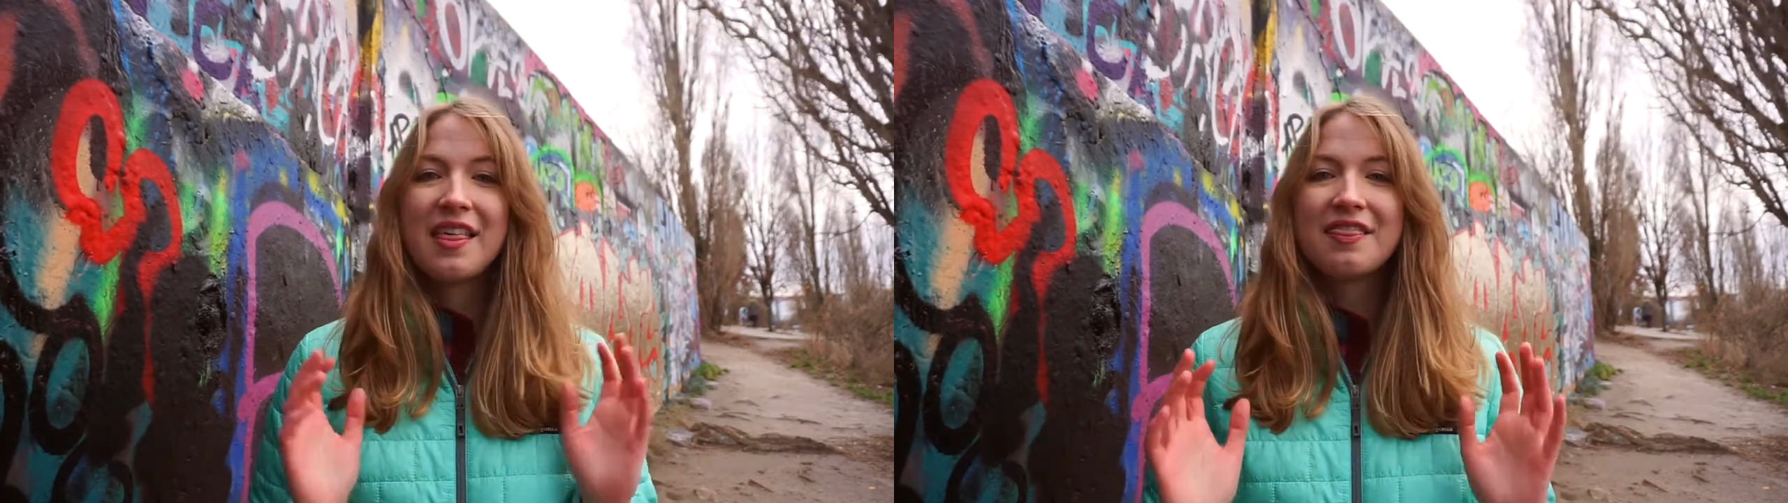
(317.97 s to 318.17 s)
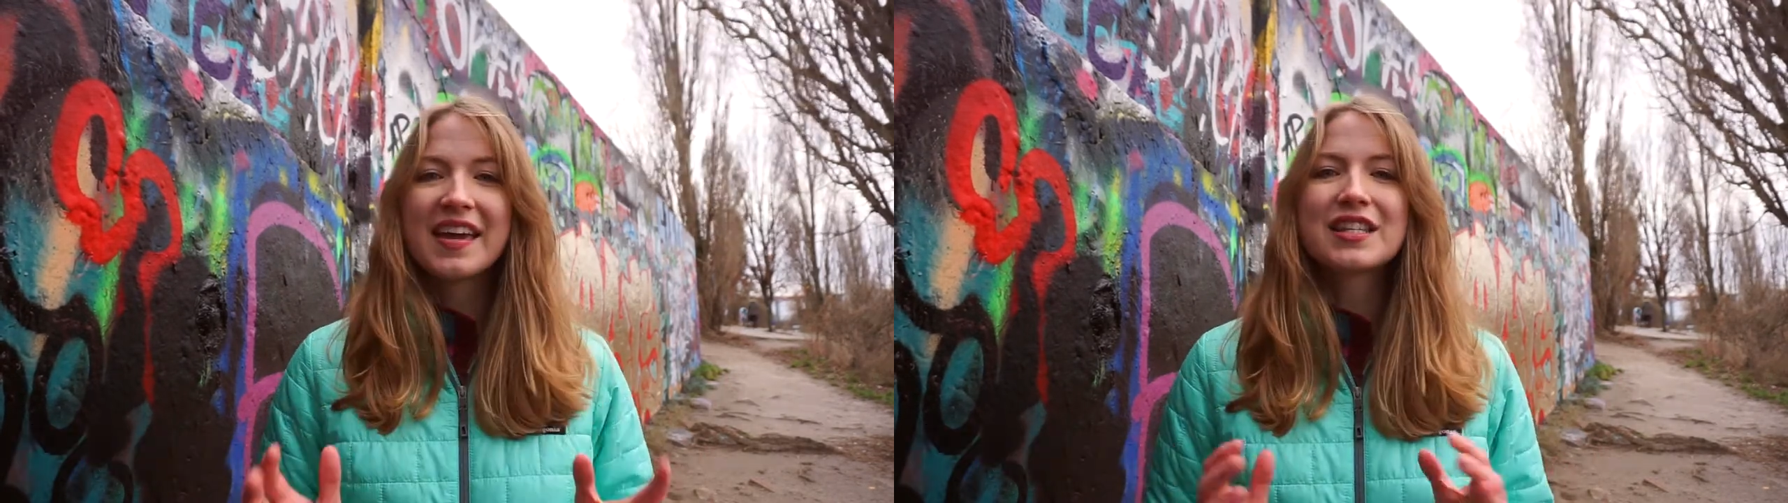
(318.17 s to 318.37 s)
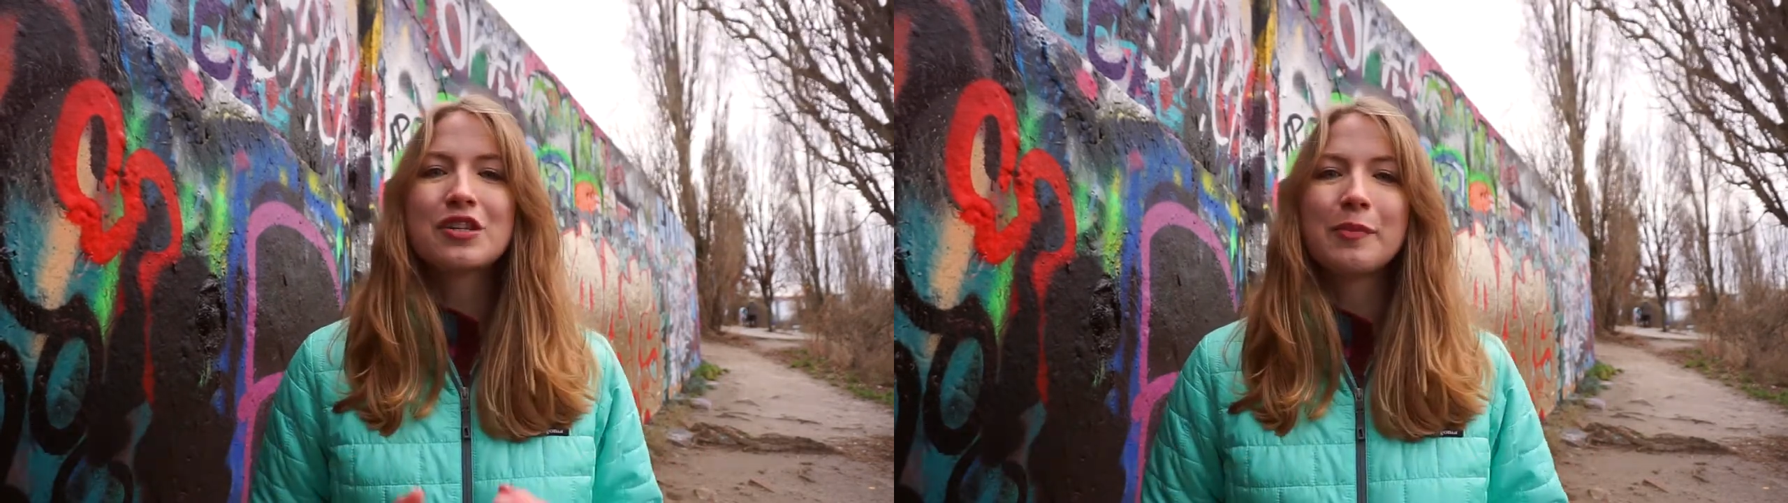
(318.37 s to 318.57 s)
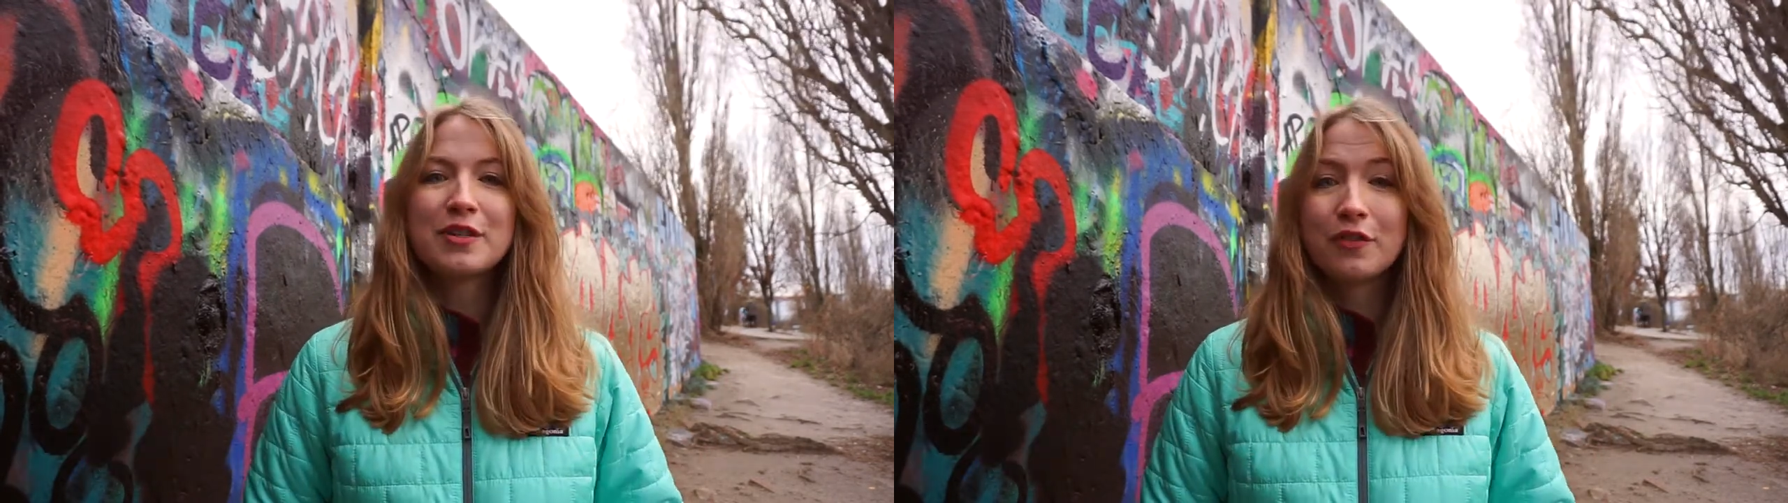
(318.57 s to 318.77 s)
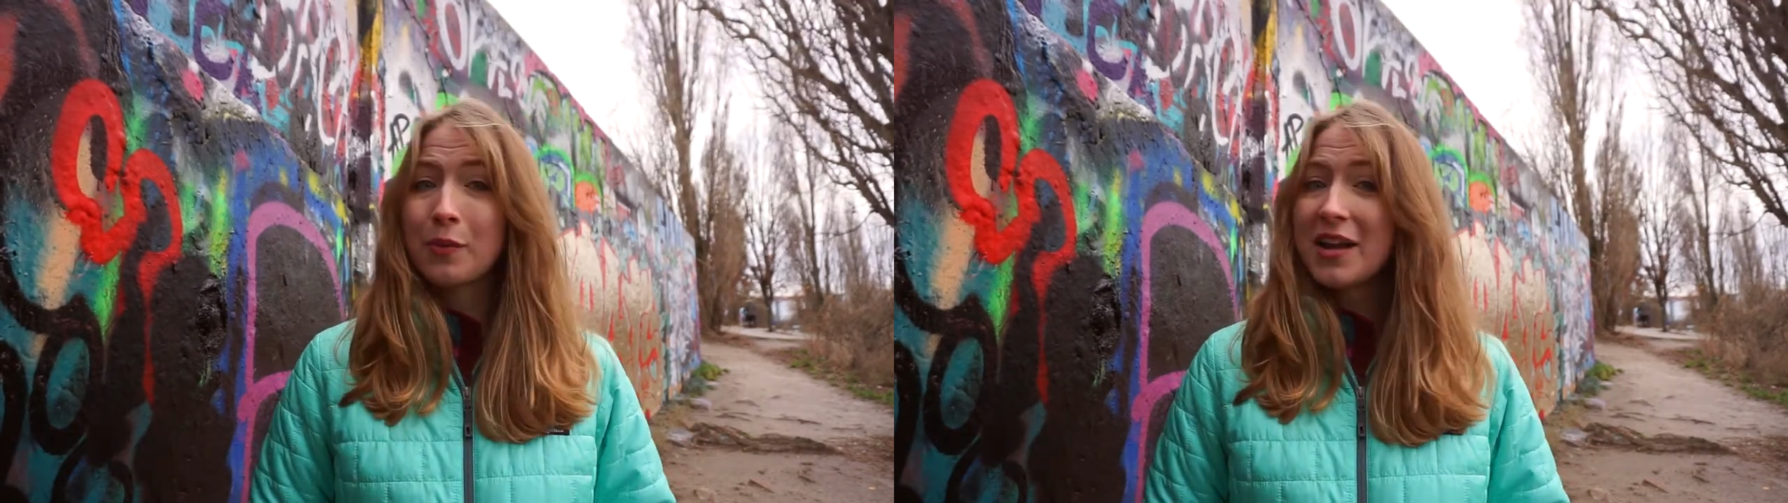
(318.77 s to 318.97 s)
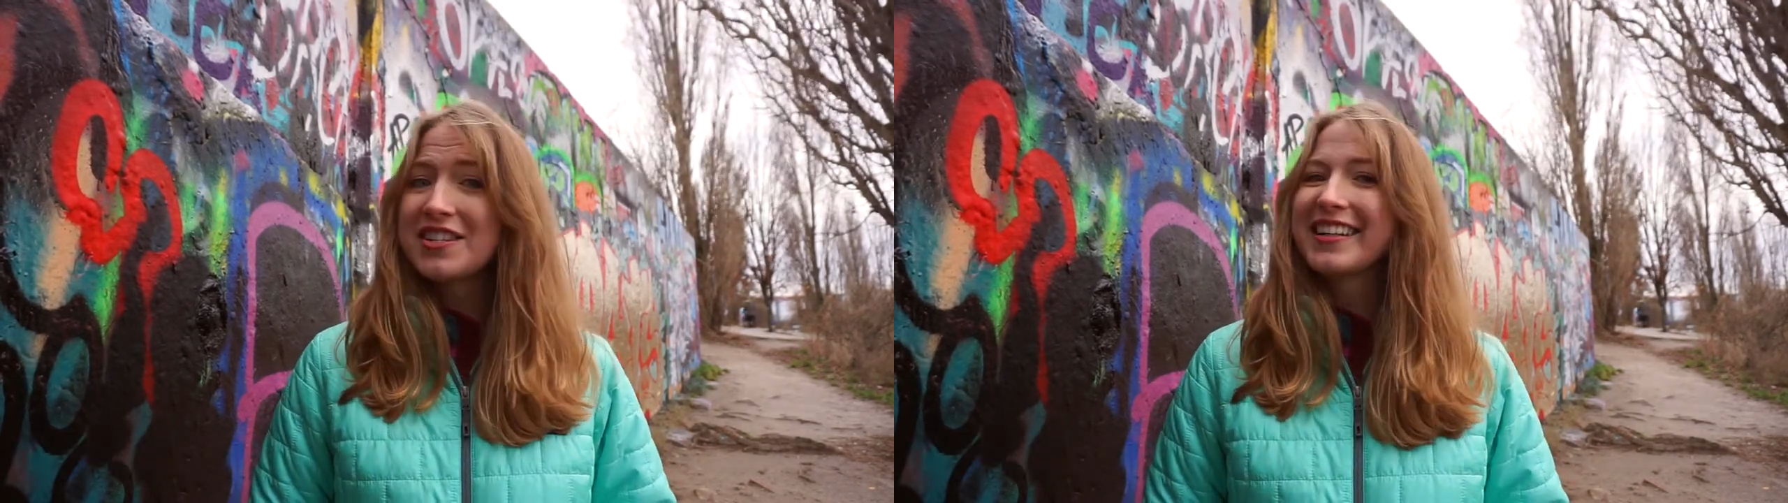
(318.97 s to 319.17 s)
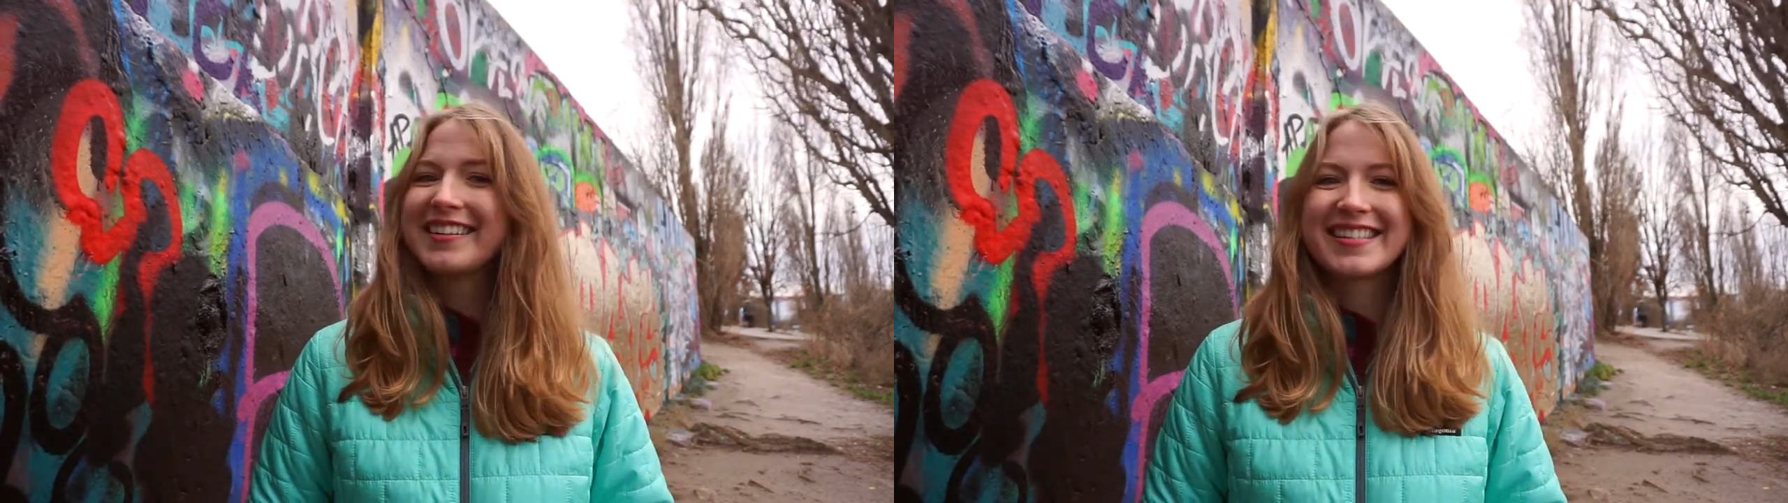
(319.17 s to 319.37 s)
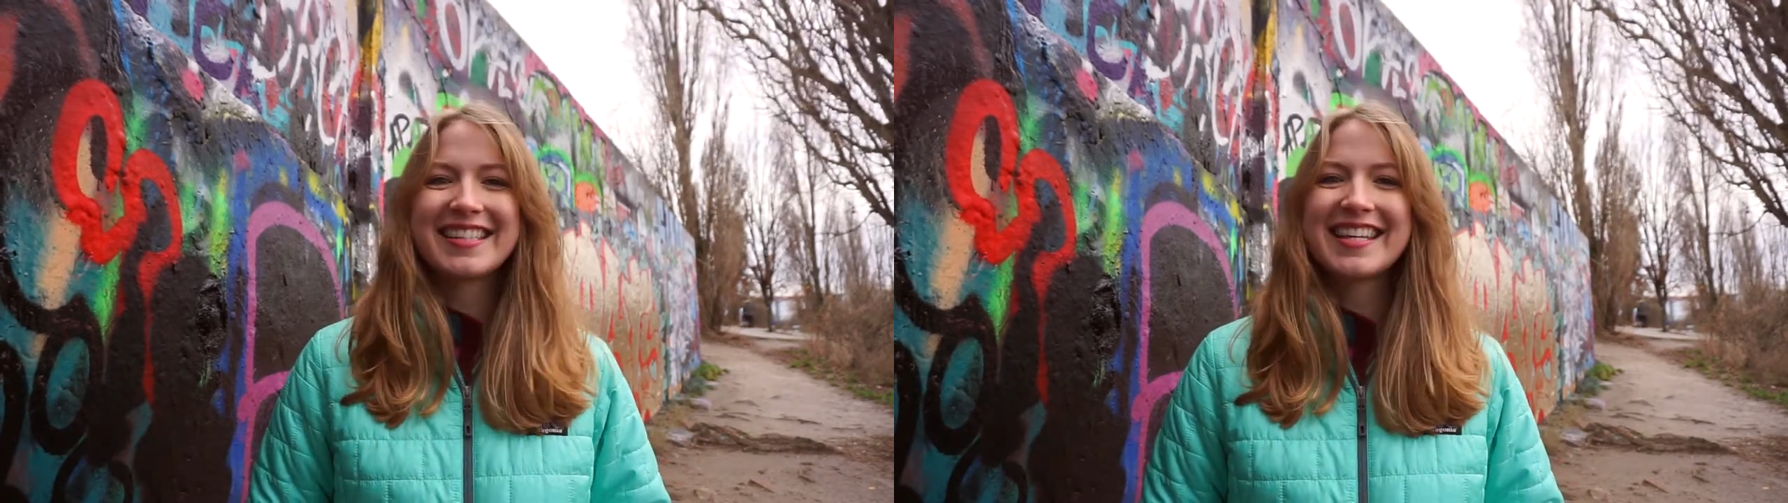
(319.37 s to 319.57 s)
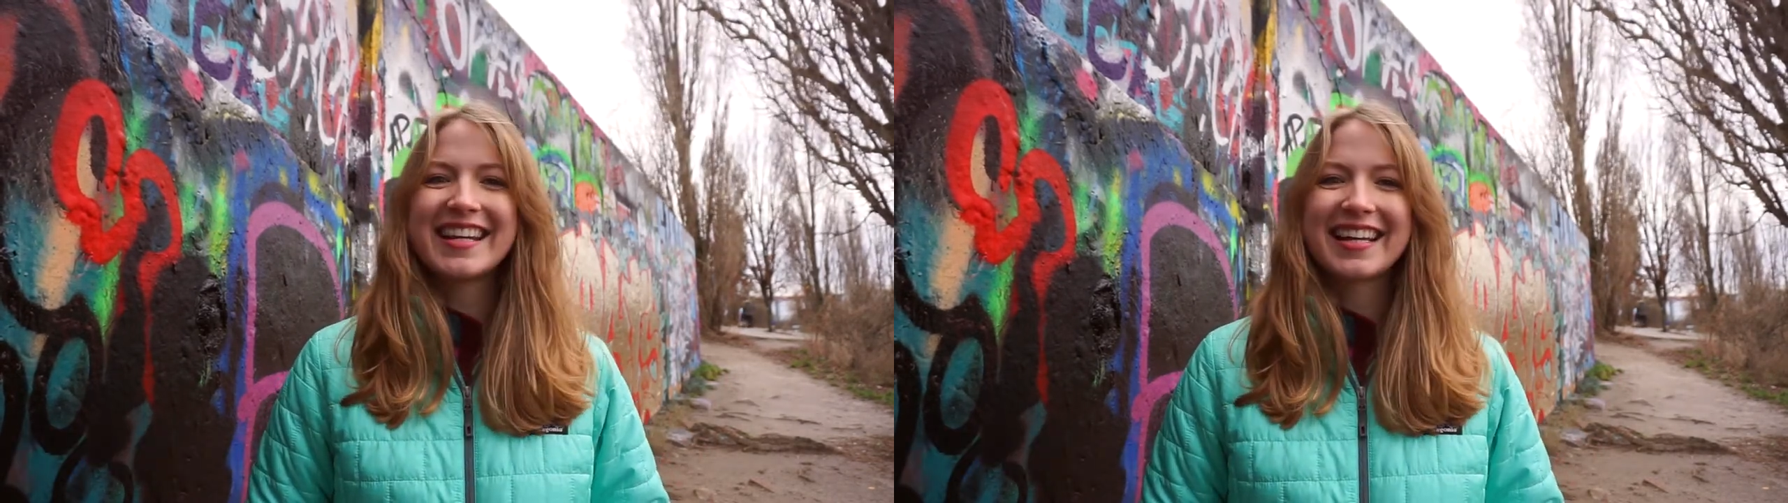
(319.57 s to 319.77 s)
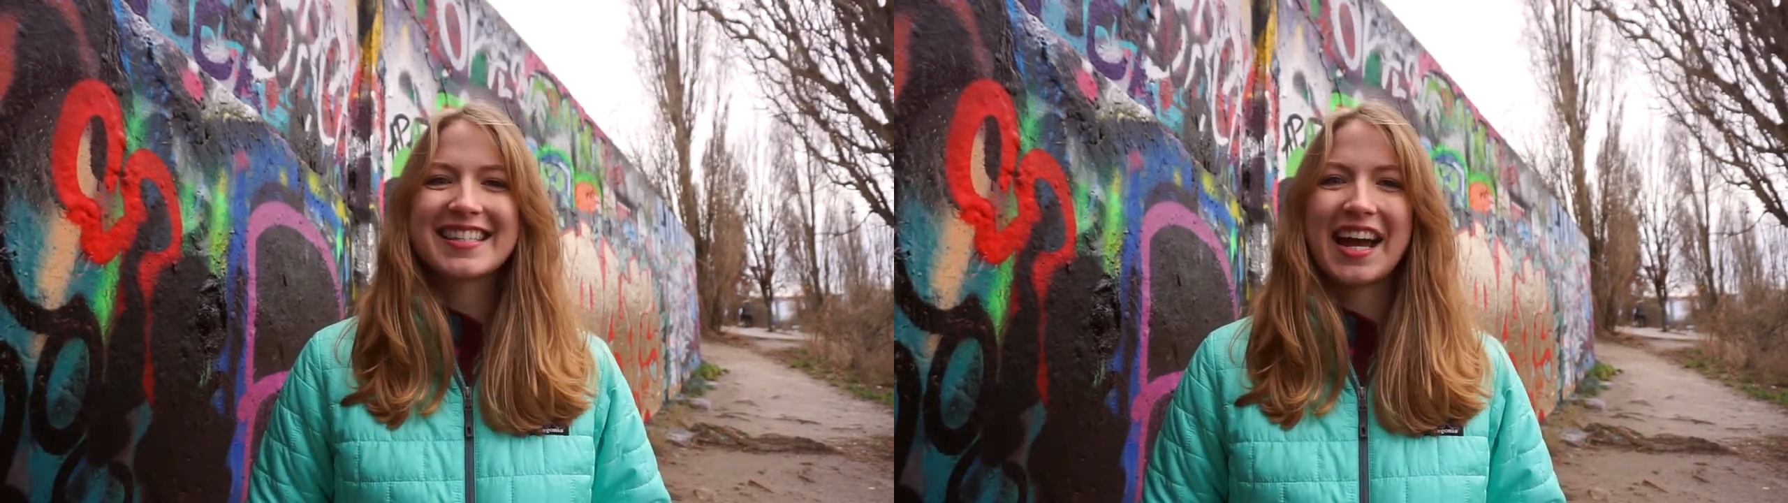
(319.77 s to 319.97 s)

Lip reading: Thanks so much for watching and I'll see you next